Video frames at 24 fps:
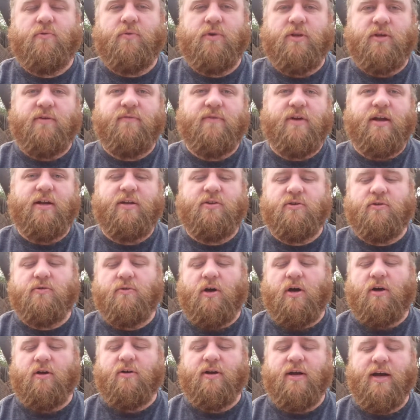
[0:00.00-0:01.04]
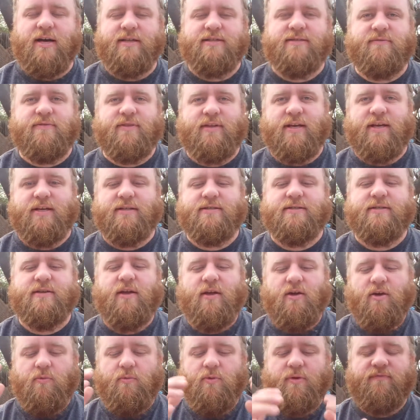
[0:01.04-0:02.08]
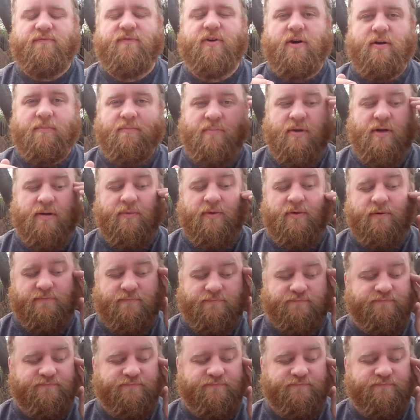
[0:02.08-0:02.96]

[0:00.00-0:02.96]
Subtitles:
Well, you've got to do all kinds of things with very minimal.